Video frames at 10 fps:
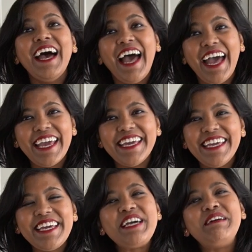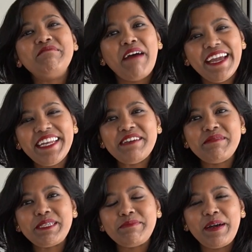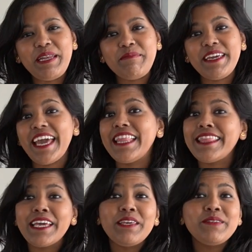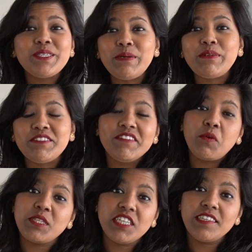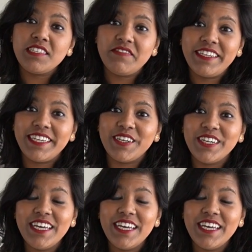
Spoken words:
Hi, my name is Paulami and thank you so much for watching this video.